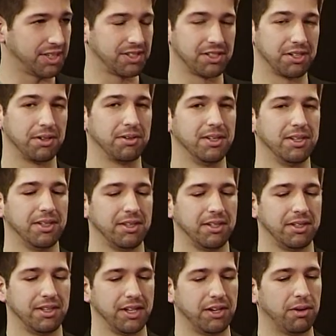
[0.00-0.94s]
So,
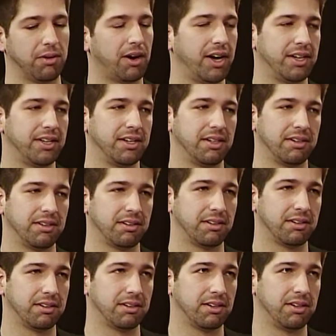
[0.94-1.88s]
you know, I didn't
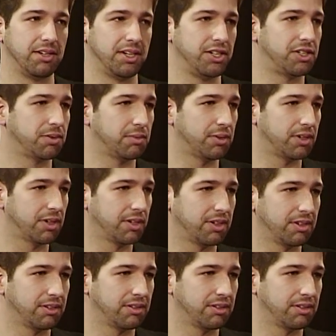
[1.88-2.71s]
need to work.